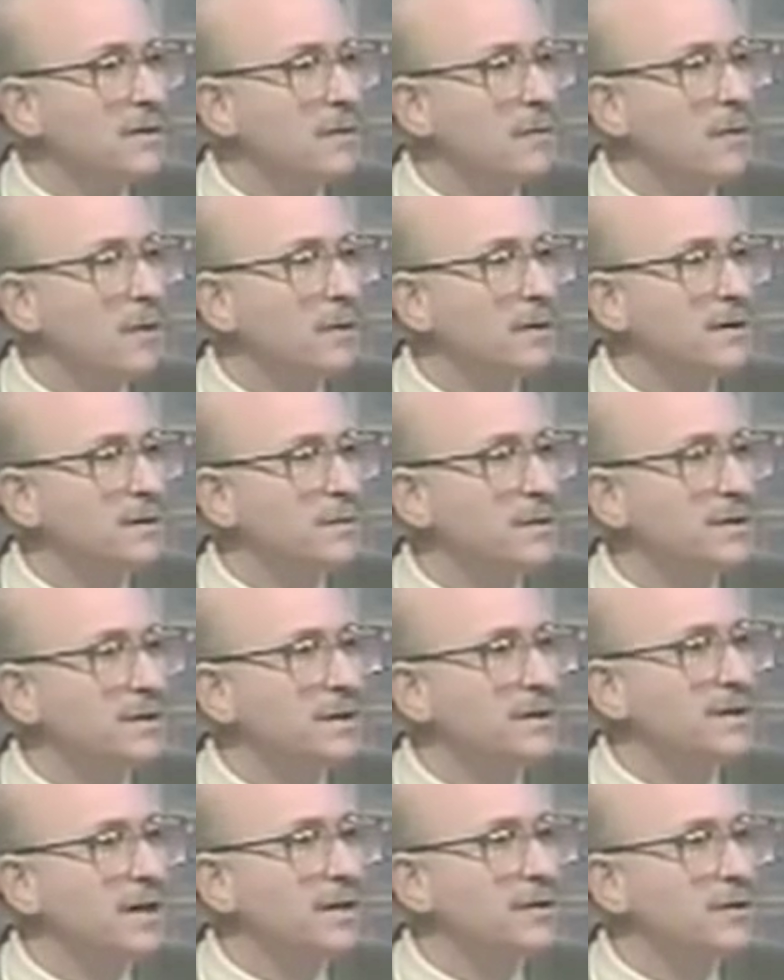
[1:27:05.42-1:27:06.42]
a role as risk
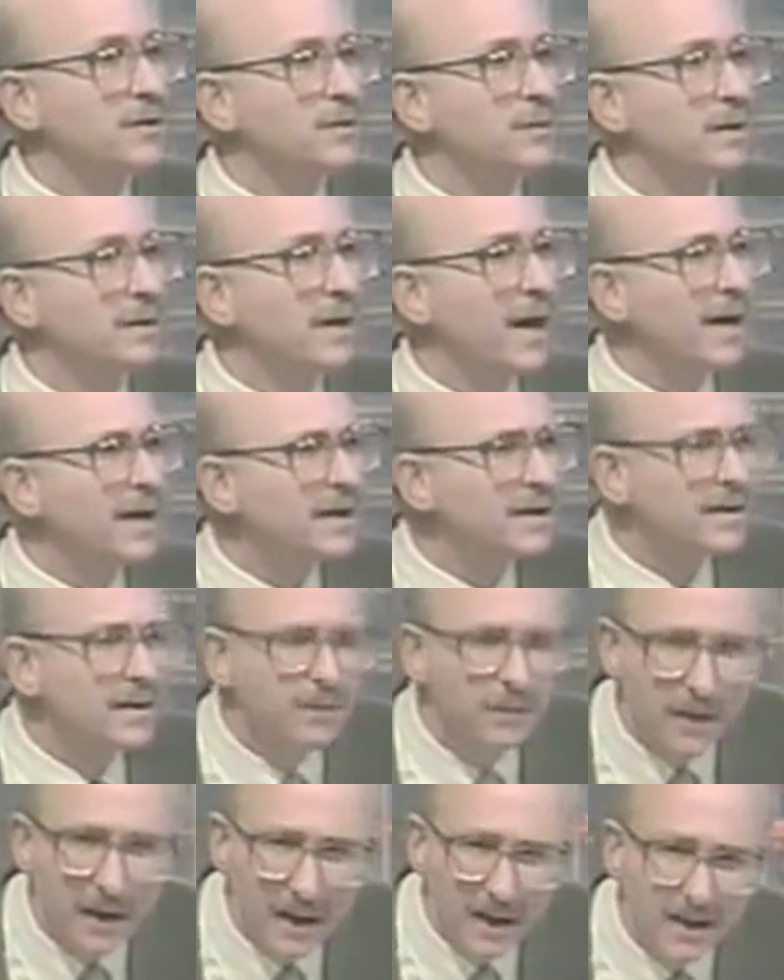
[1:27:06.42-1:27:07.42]
assessors would like it to
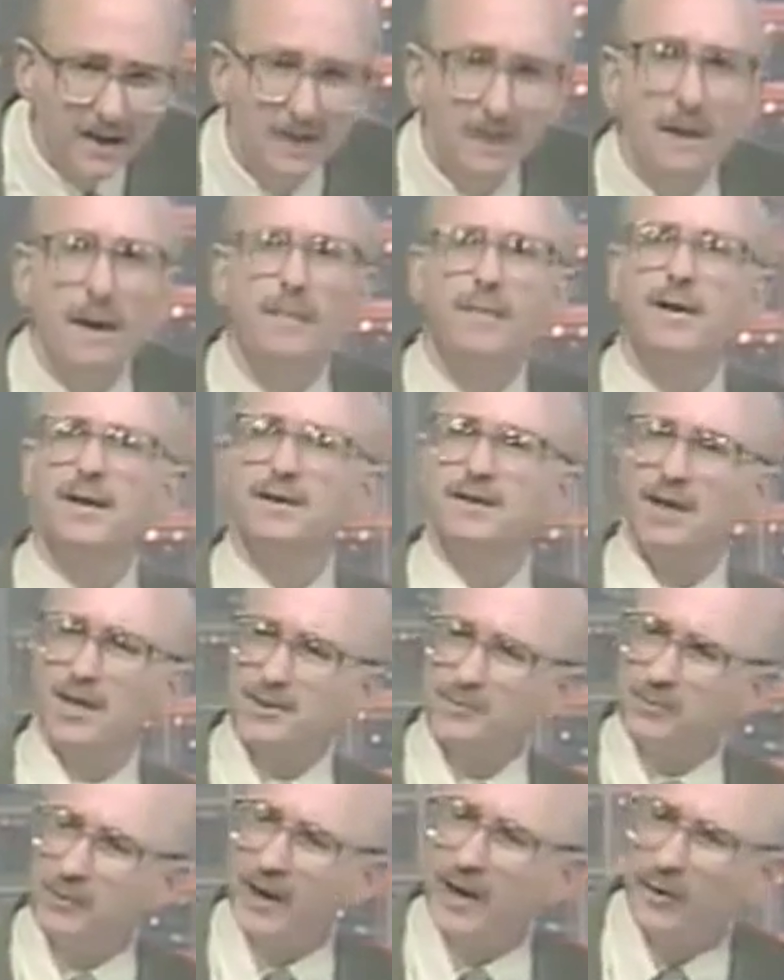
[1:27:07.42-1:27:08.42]
play, but it does
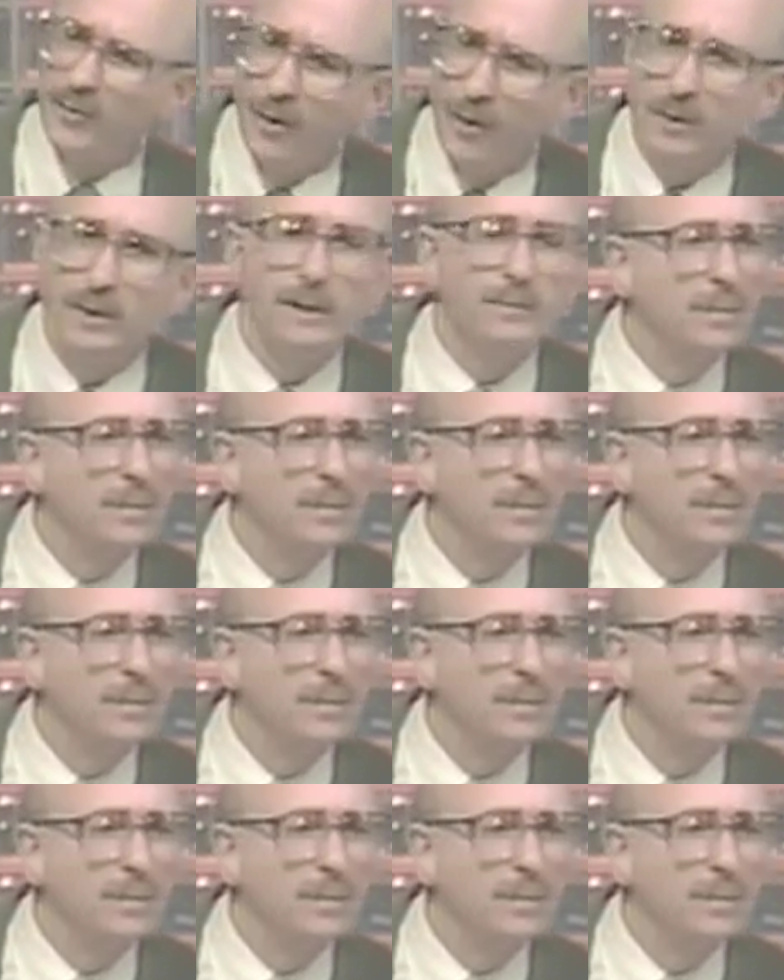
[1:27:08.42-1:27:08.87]
play a role. It